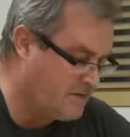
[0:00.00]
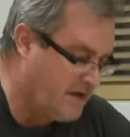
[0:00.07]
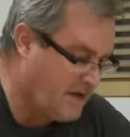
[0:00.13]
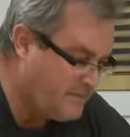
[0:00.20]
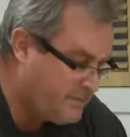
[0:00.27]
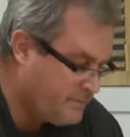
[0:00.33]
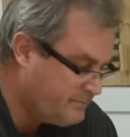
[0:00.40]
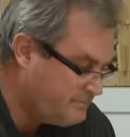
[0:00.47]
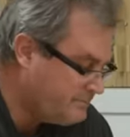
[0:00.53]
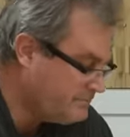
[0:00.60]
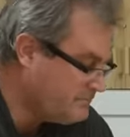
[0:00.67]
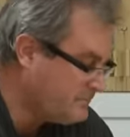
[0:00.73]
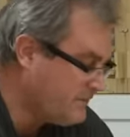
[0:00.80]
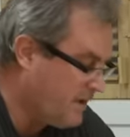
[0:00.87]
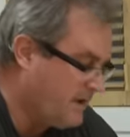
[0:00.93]
on,
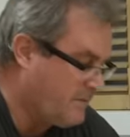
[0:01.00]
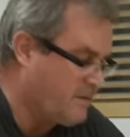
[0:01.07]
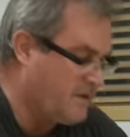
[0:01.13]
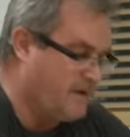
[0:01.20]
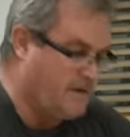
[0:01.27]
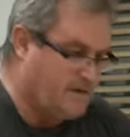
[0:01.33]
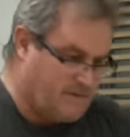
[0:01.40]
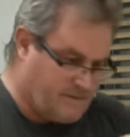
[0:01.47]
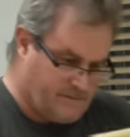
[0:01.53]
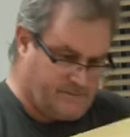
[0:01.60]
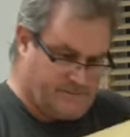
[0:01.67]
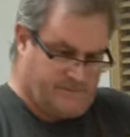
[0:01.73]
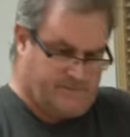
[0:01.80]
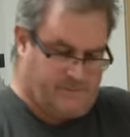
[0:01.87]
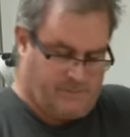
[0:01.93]
I'm going to
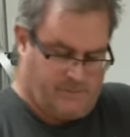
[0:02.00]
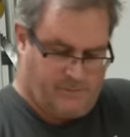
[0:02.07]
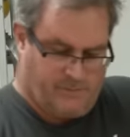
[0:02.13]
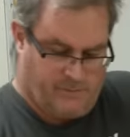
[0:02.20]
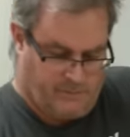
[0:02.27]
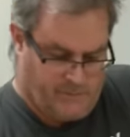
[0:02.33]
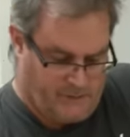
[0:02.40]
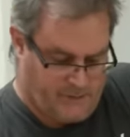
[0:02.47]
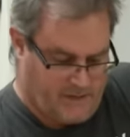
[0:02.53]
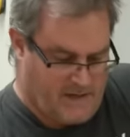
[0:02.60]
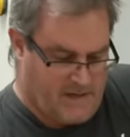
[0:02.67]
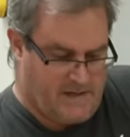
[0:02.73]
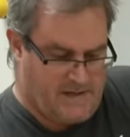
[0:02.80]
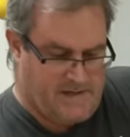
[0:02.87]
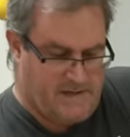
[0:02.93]
put
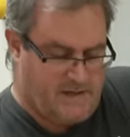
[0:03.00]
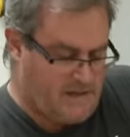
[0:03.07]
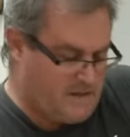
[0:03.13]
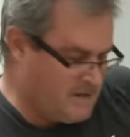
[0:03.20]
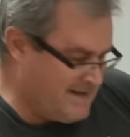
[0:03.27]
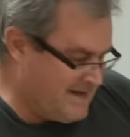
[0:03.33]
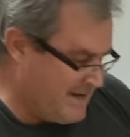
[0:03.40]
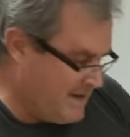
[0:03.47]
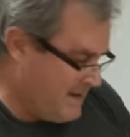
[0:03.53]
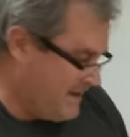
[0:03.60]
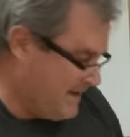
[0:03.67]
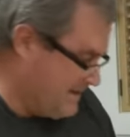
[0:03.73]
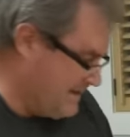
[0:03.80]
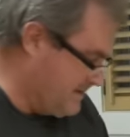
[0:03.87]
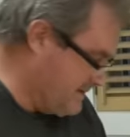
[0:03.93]
on
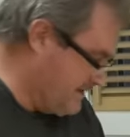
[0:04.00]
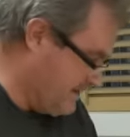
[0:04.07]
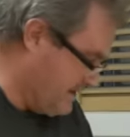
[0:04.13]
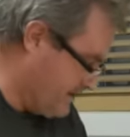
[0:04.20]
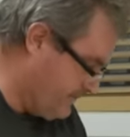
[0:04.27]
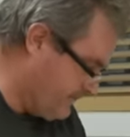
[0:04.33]
the